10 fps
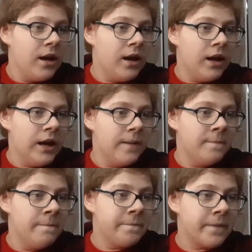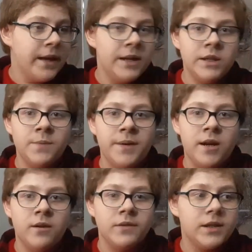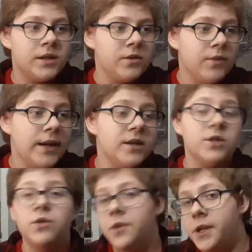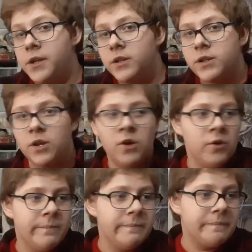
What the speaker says: And it's about writing a story. So